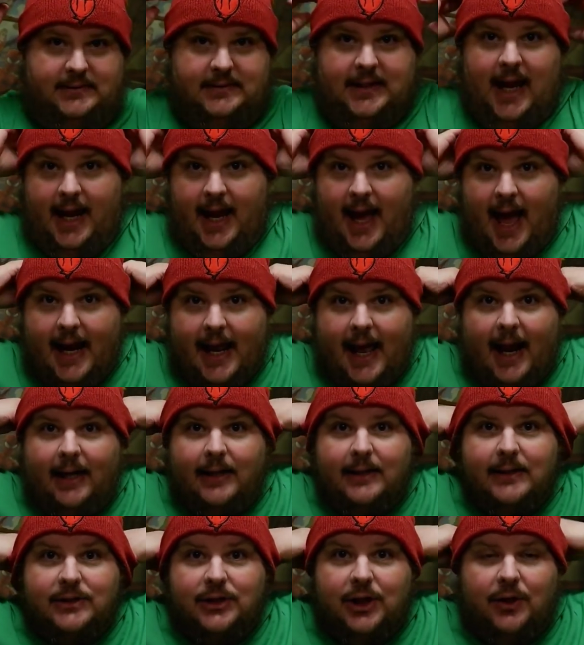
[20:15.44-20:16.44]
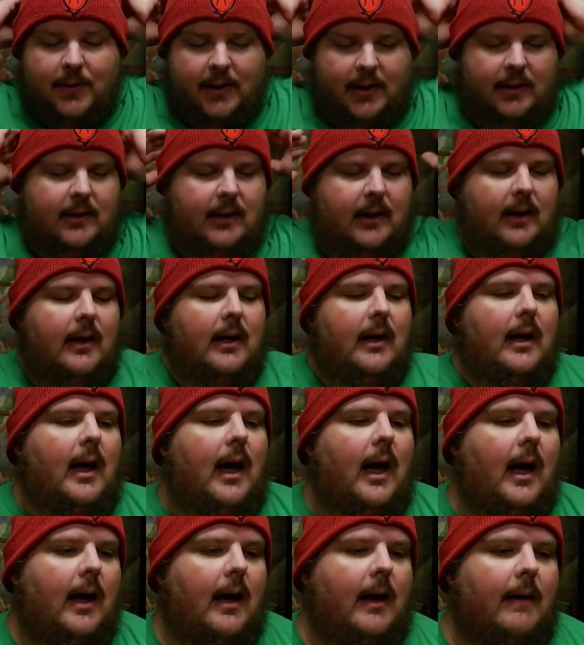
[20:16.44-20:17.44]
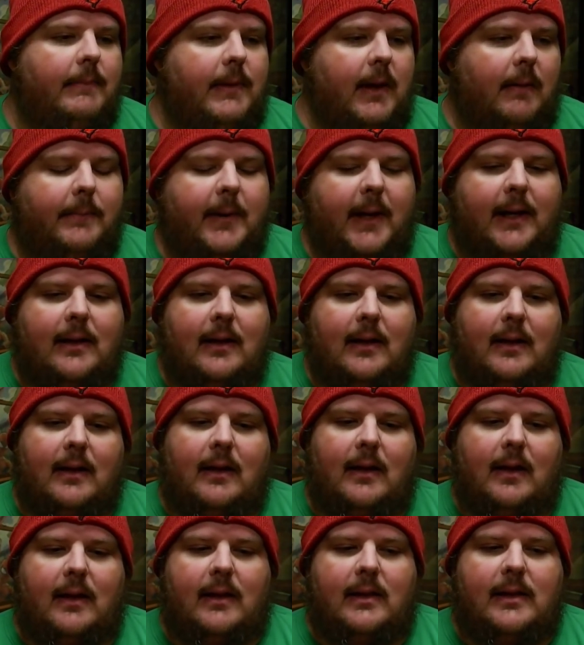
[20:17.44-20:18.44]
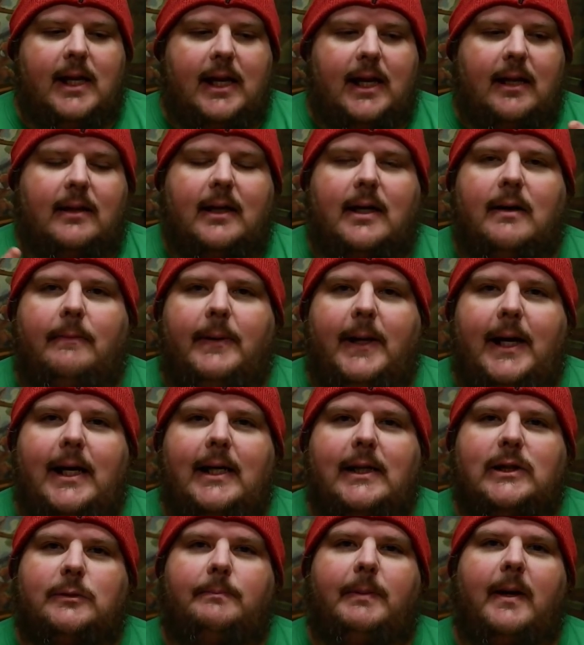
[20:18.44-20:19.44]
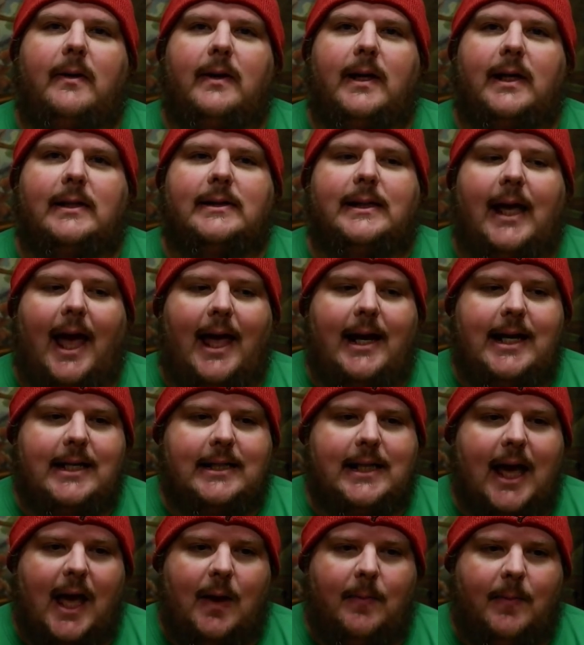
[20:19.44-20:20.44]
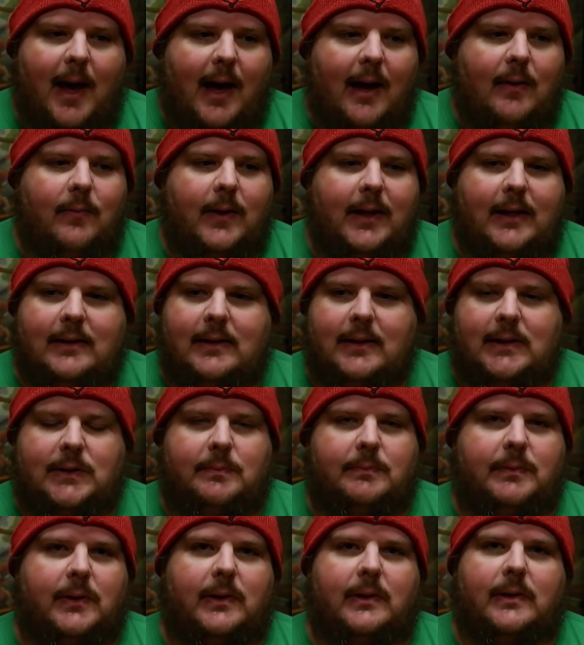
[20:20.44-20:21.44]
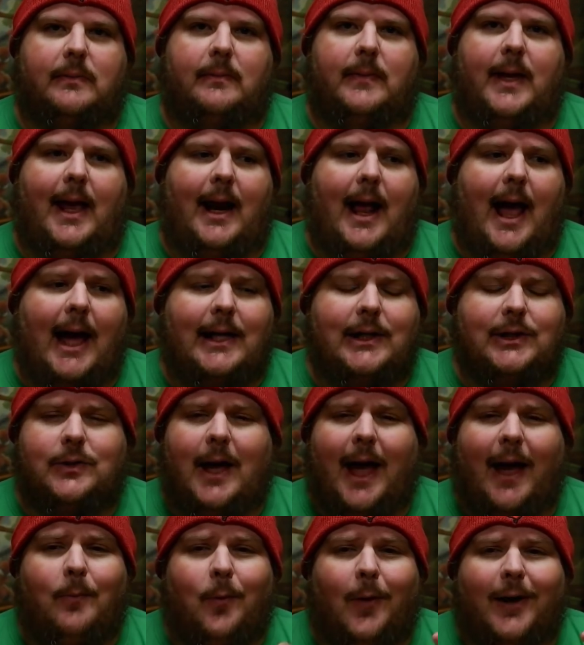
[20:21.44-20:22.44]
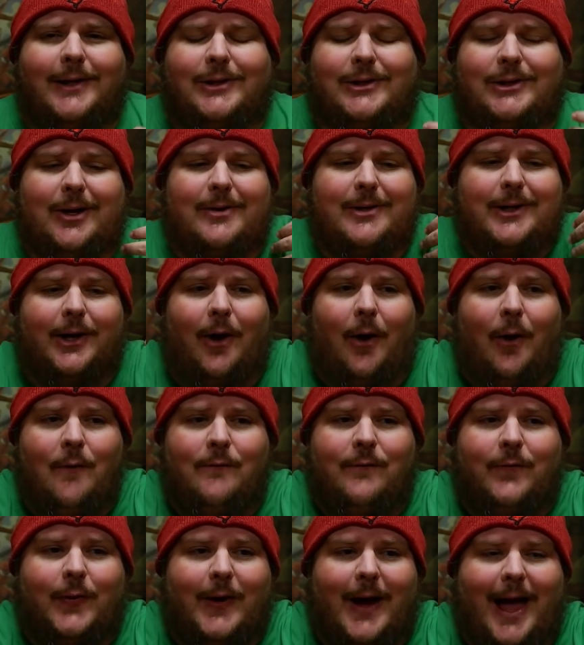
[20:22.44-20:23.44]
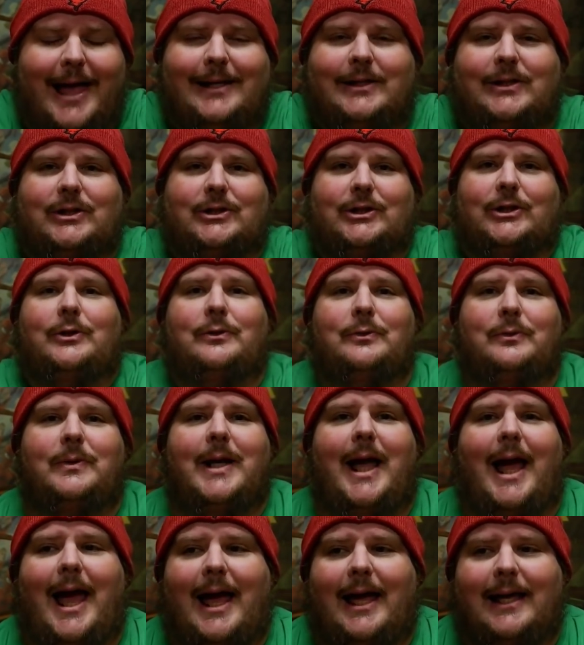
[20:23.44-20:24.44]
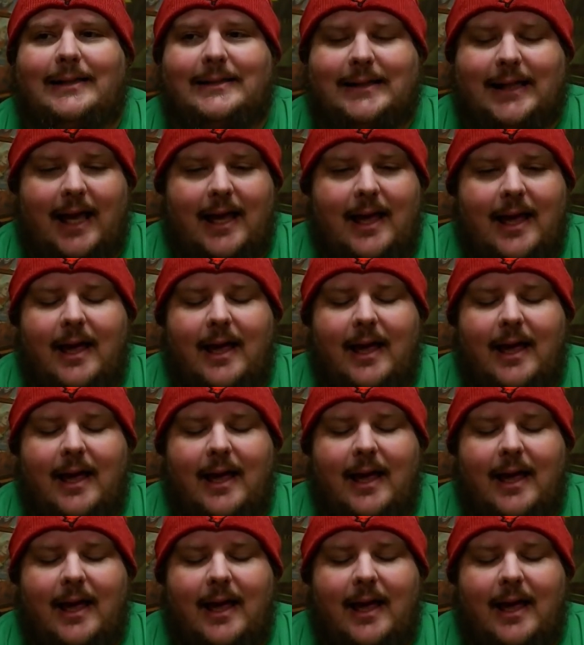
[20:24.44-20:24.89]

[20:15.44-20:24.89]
they got out of the sewer. Um, but the the complete experience. Anytime I read this book, man, I just I want to start it over as soon as